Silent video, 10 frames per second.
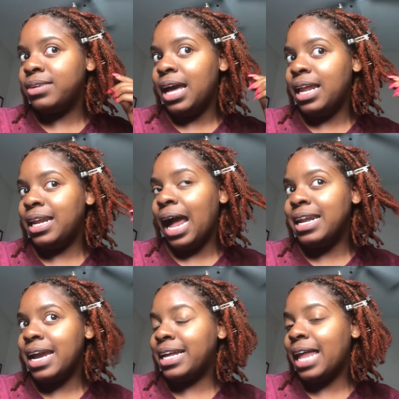I, I
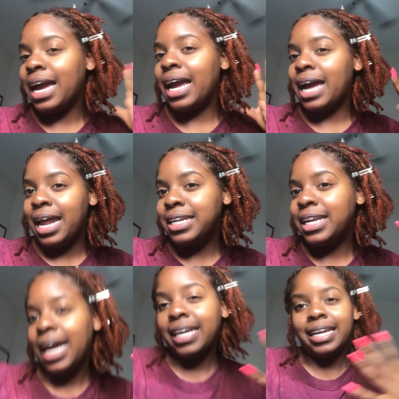like, like I kind of
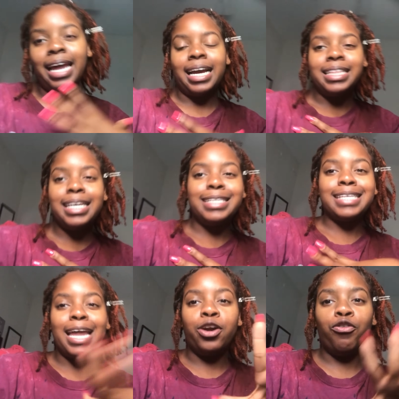like it, like I think it's
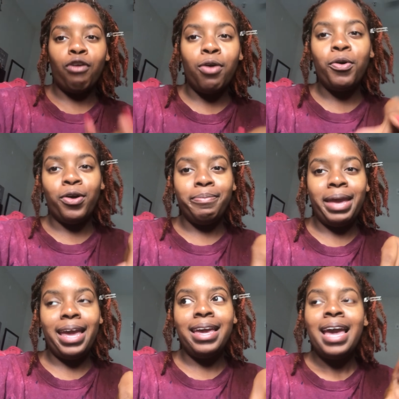got to grow on
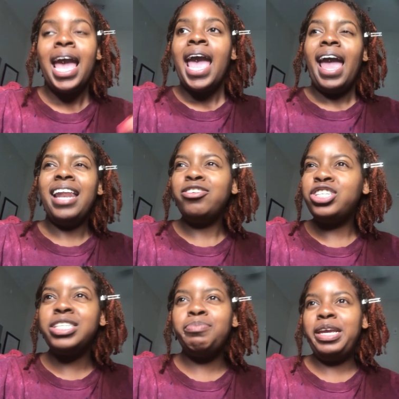me, and it'll
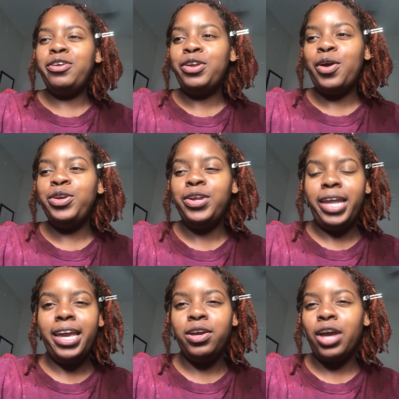just be, you know,
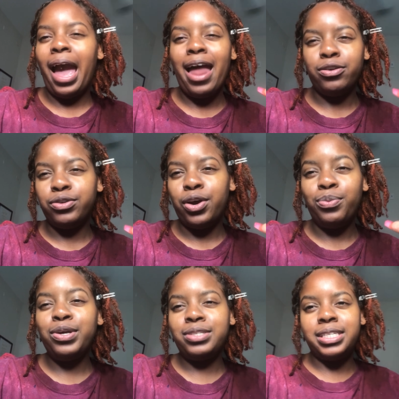unique. I don't know,
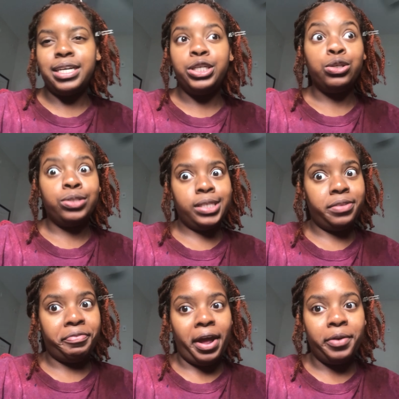we'll see, you'll see the
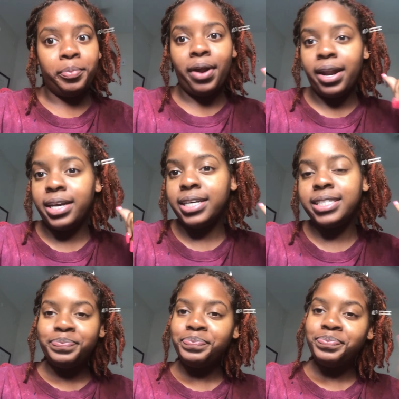final product.
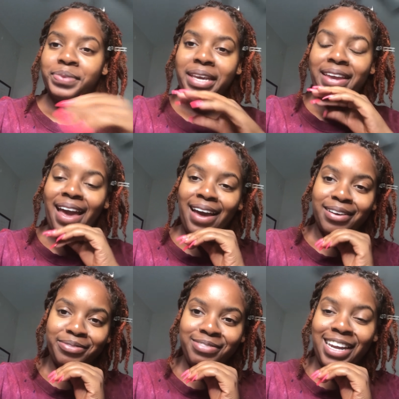Yeah,
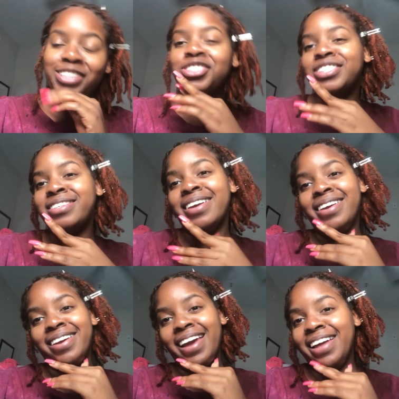
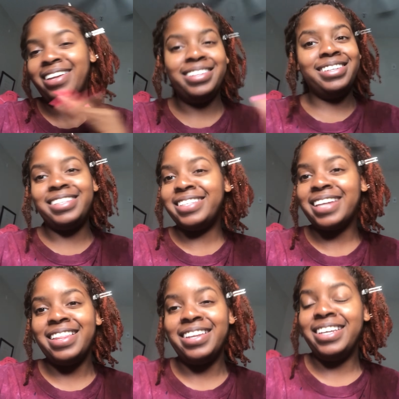interesting to
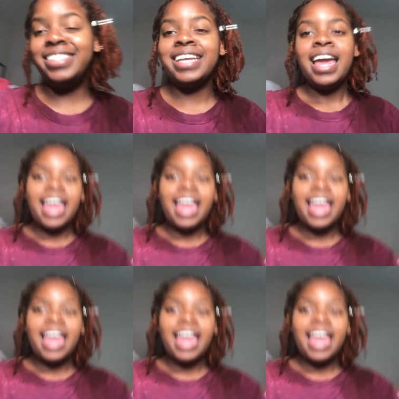say the least.